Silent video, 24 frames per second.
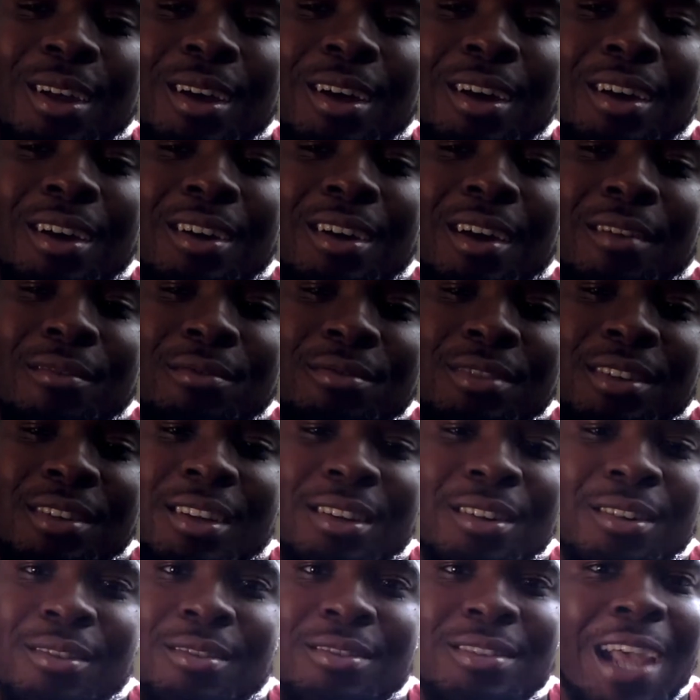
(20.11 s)
Uh, I've seen
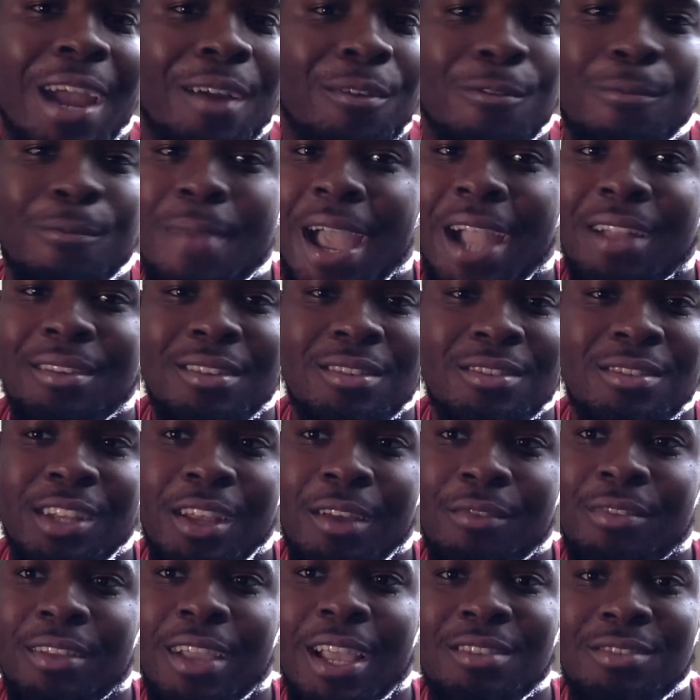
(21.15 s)
it on Tyrone Magnus'
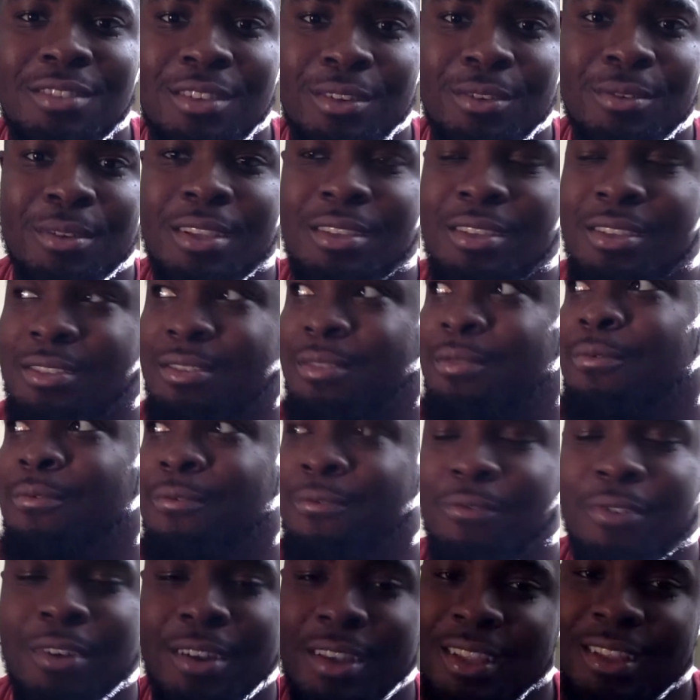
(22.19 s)
channel. If you guys know who he is, he's a
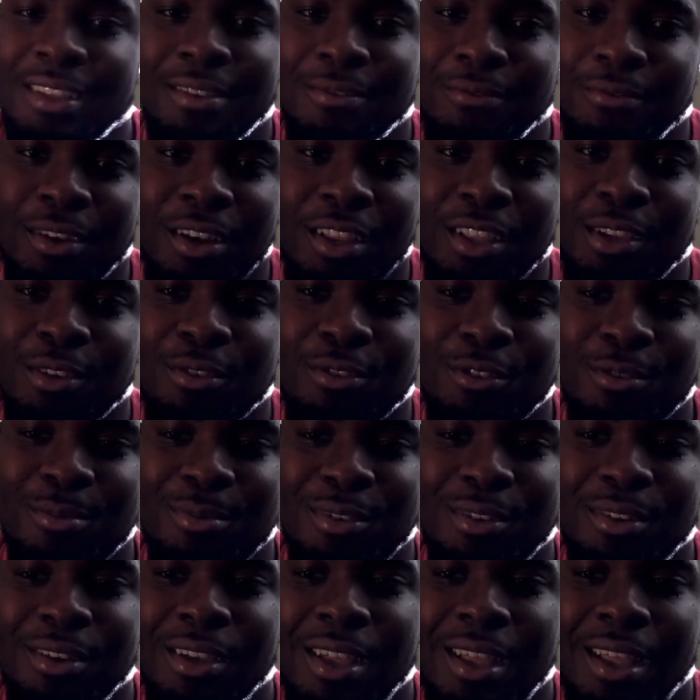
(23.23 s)
funny, funny
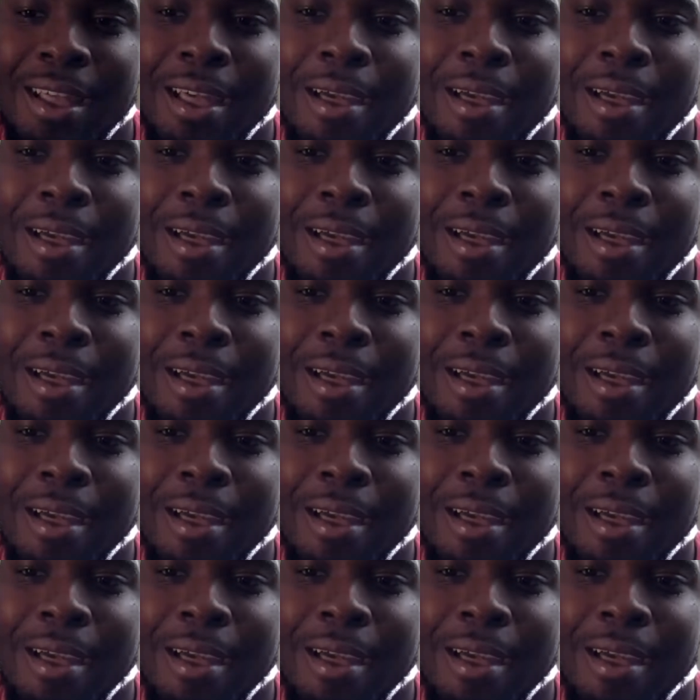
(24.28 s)
YouTuber.